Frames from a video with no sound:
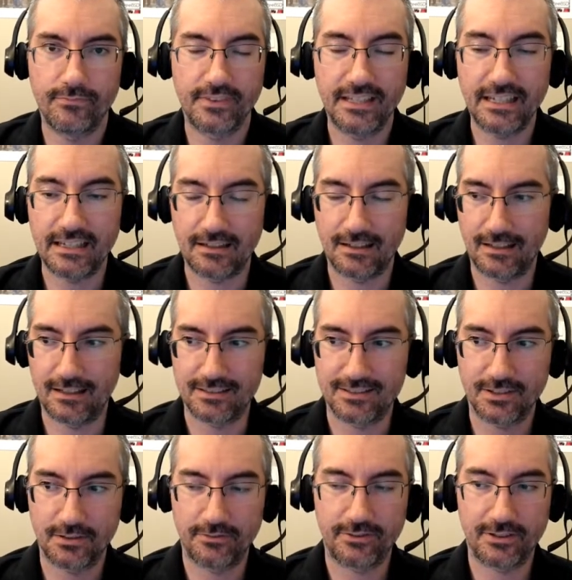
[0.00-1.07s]
Yeah,
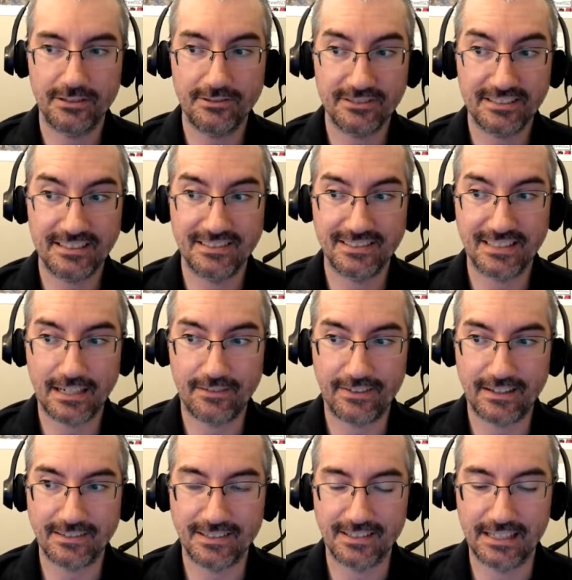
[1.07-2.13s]
so if you're interested in
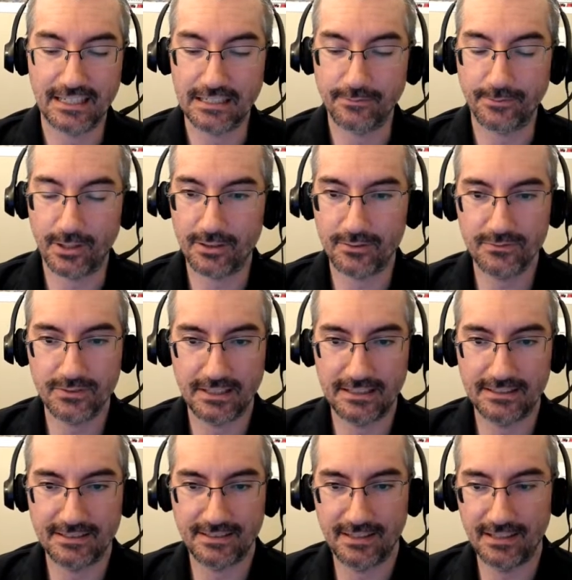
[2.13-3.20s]
ZFS and getting involved,
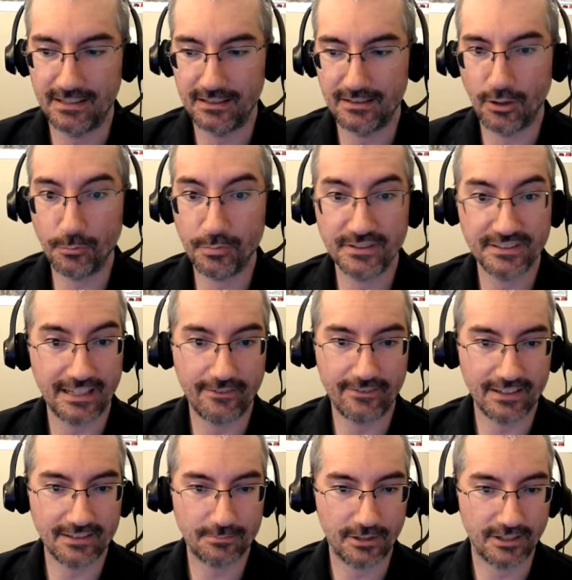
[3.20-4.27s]
it's the
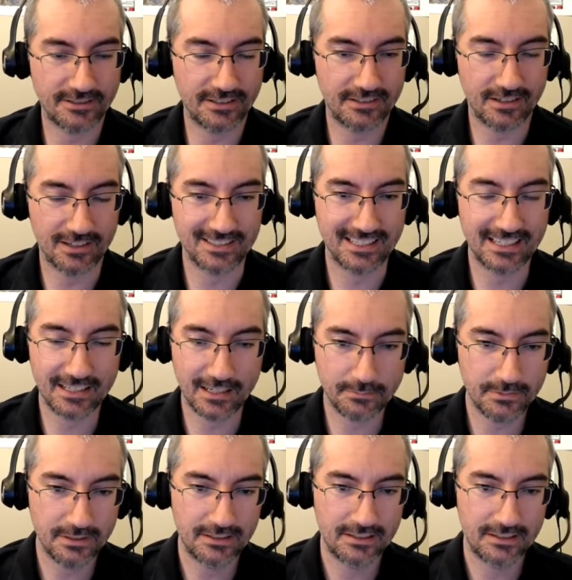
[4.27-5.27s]
OpenZFS project on GitHub.